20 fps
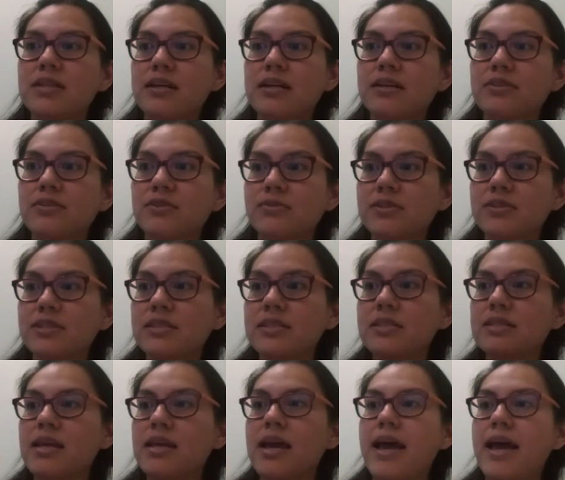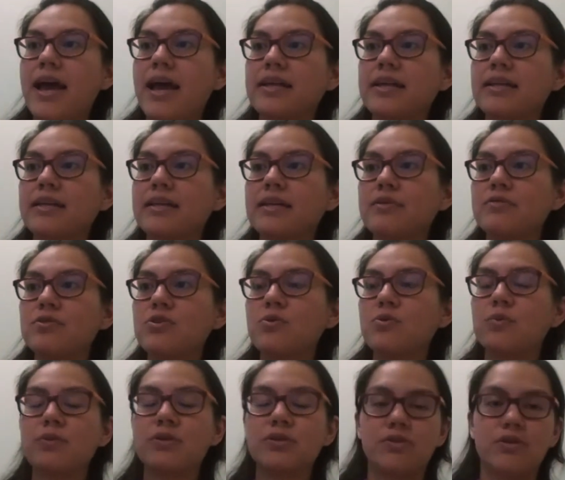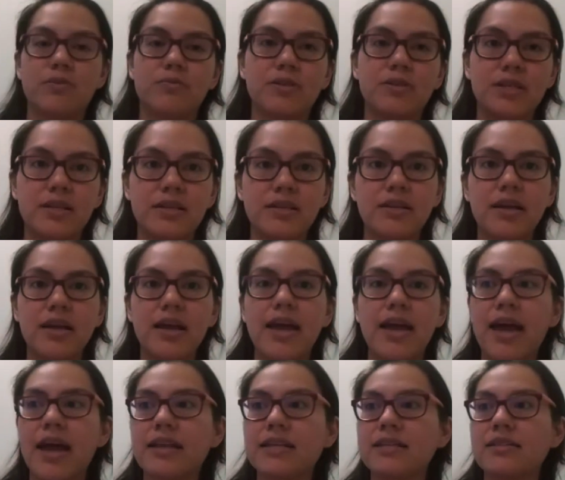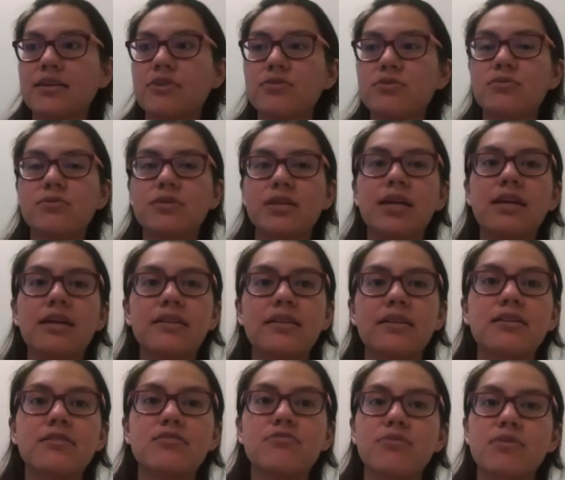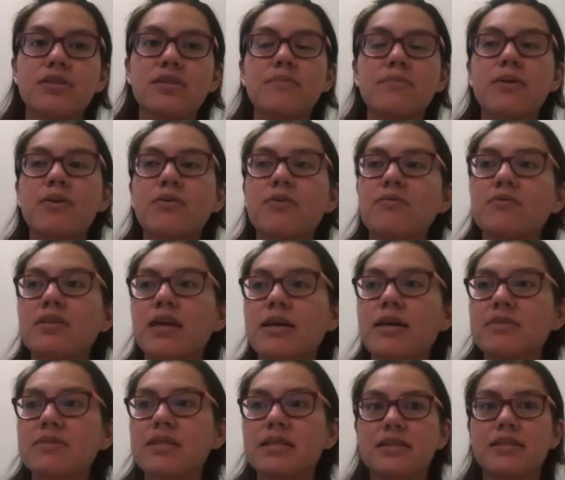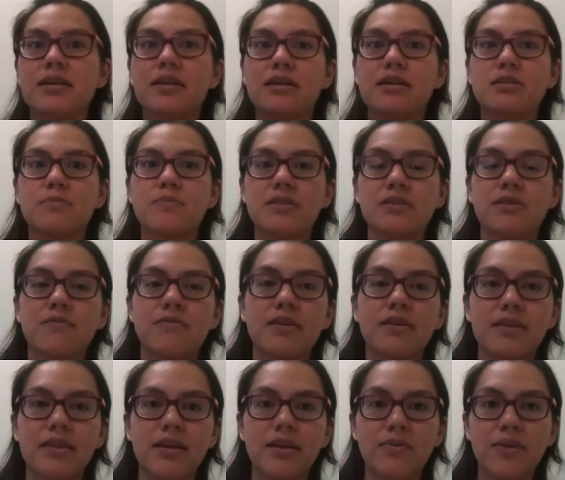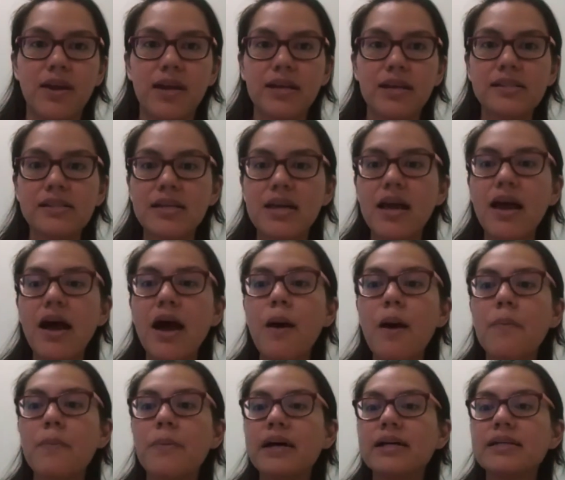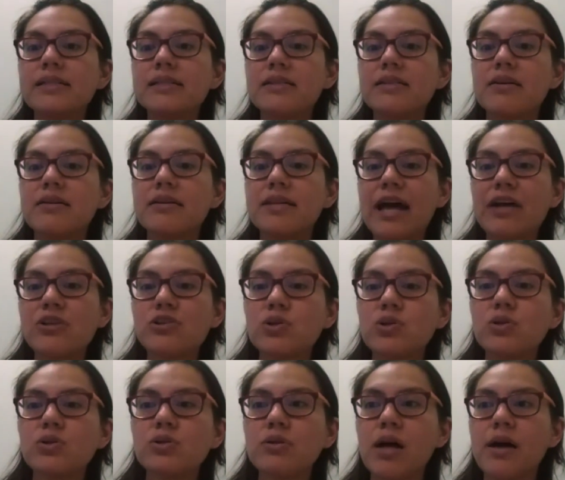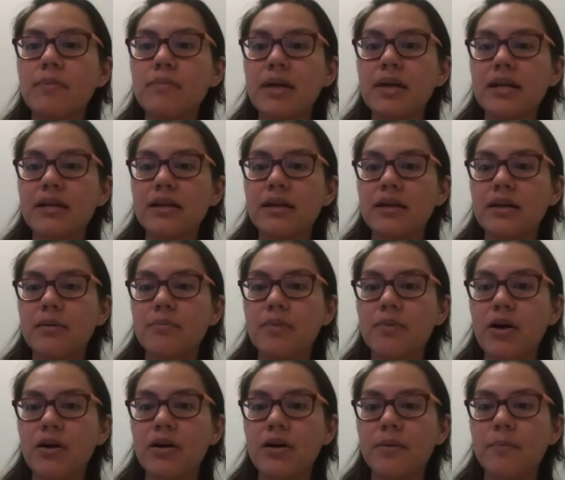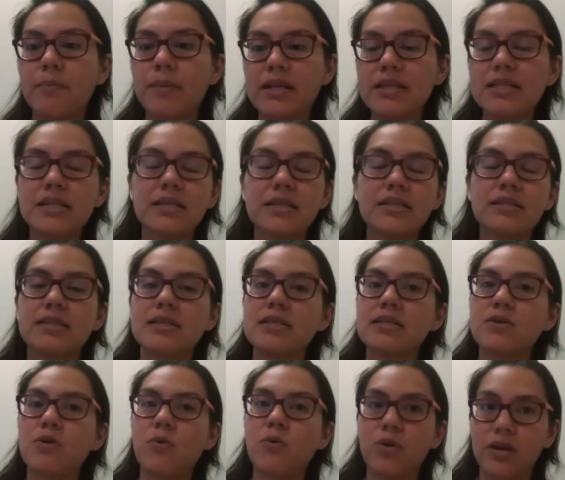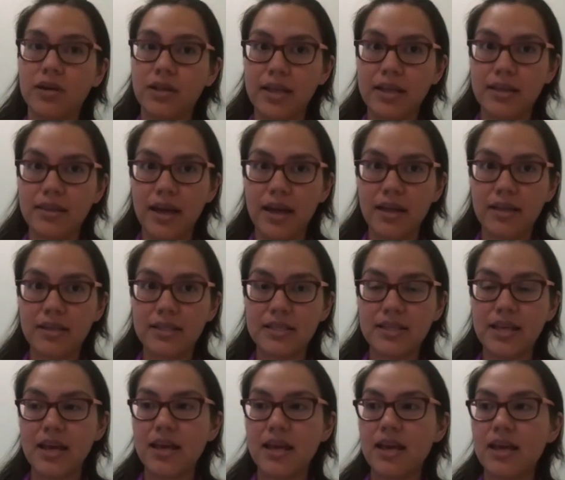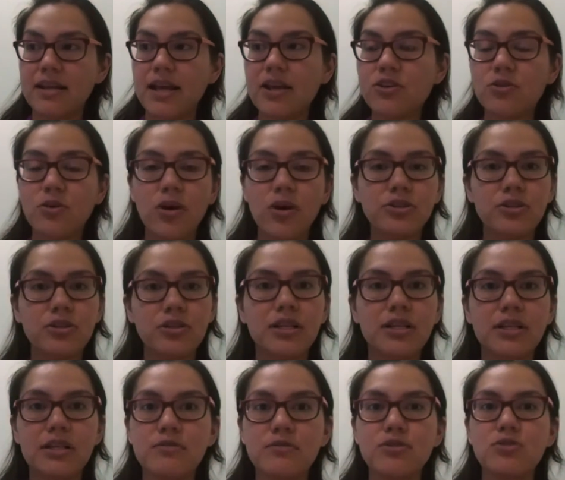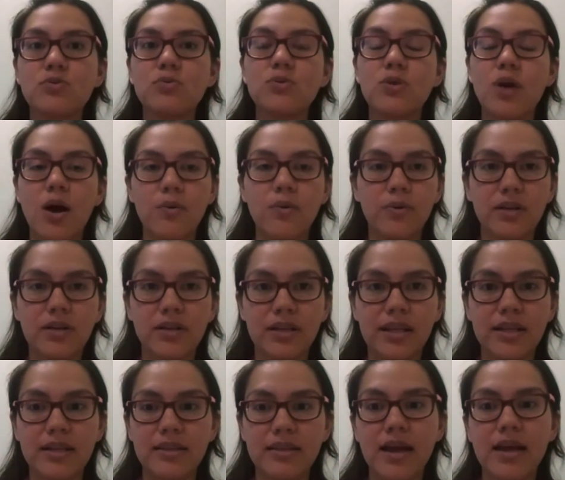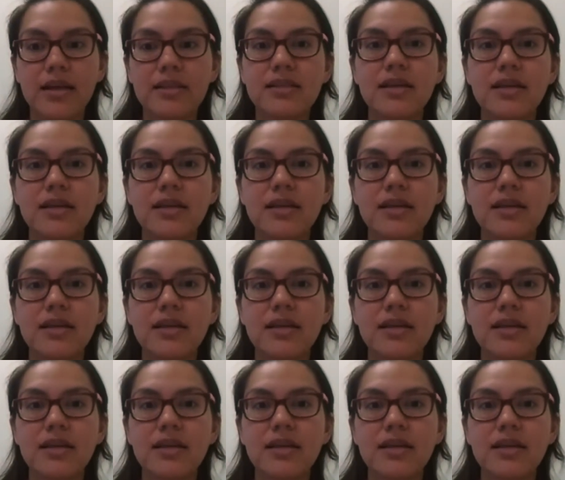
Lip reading: diagnosis, and he gives you a prescription, and he tells you take this for this amount of times, and it's like a specific thing, right? But natural medicine doesn't work like that. Natural alternatives do not work like that.